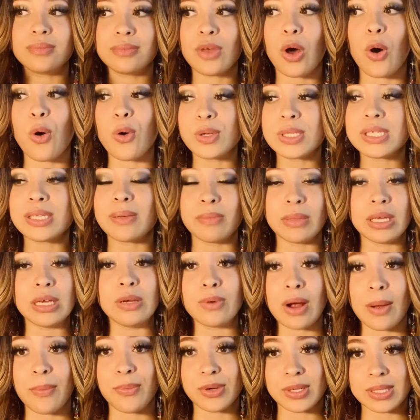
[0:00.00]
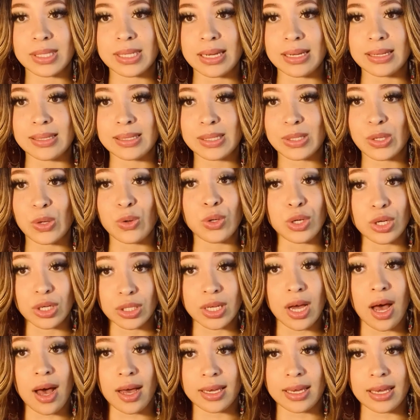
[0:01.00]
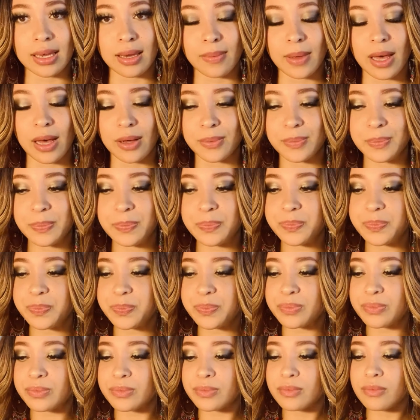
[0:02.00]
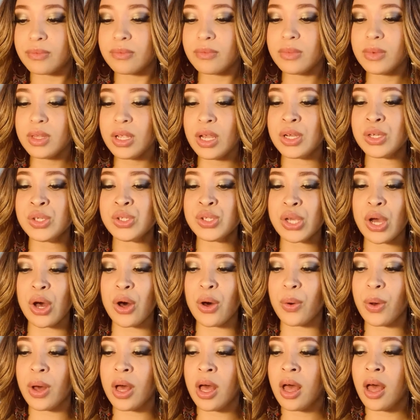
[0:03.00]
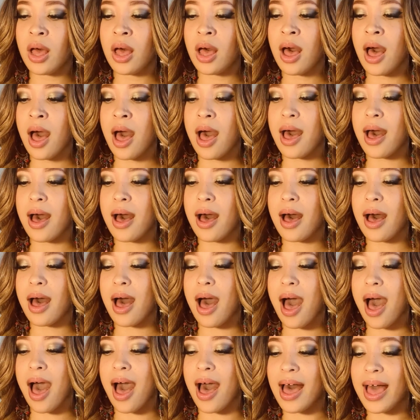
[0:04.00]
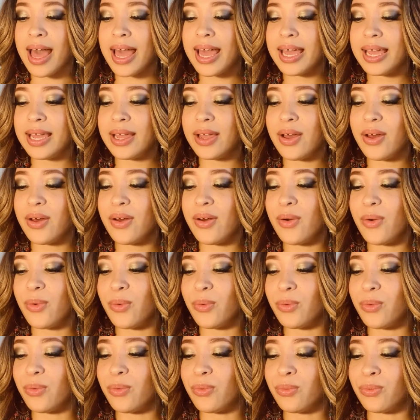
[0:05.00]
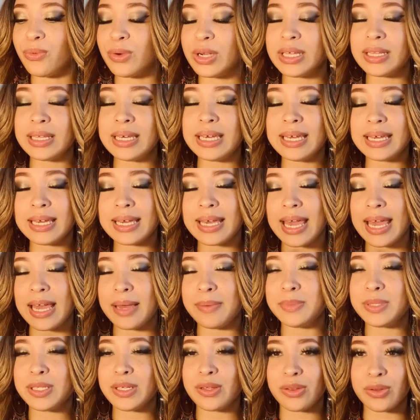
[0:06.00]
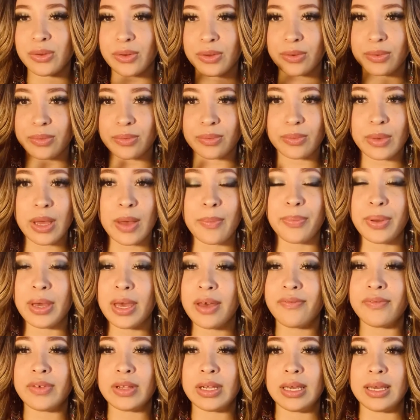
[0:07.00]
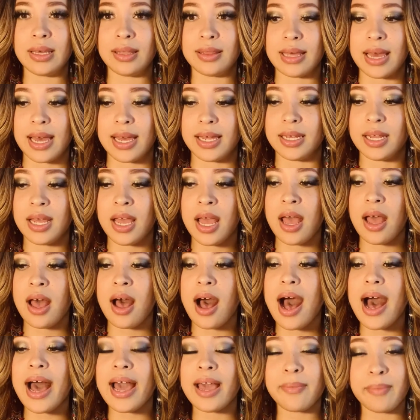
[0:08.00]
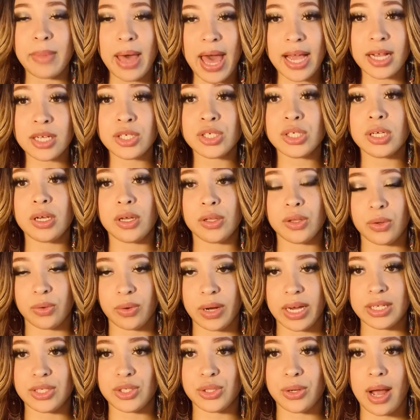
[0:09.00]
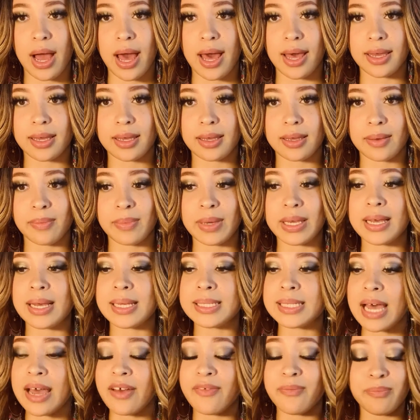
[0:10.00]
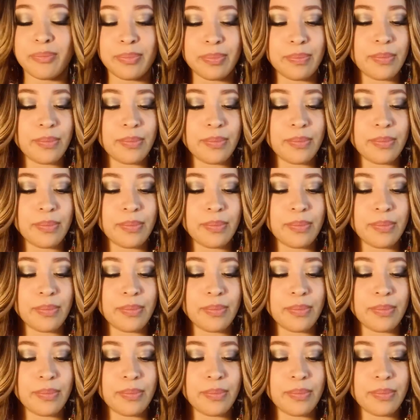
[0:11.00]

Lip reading: wholesomely represents who you're talking about. So I really came to the epiphany that I'm actually on the right track, because I've,